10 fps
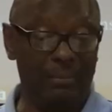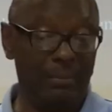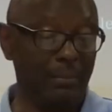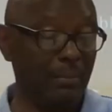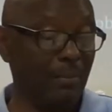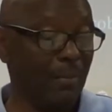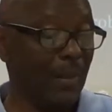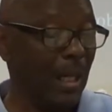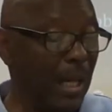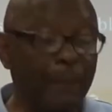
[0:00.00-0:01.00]
are.
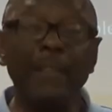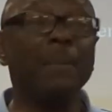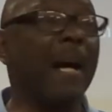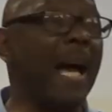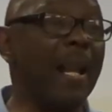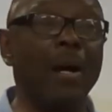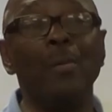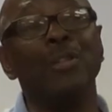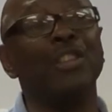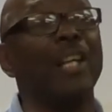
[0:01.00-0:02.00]
Mine. If it's mine,
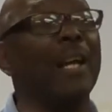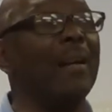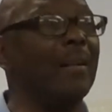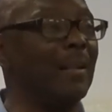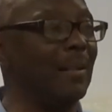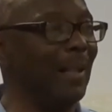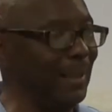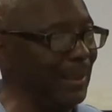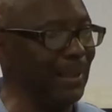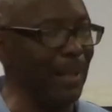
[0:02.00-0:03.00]
I won't share.
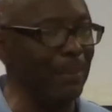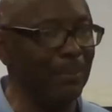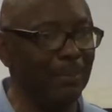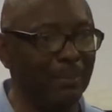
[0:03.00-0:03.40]
Ain't that something?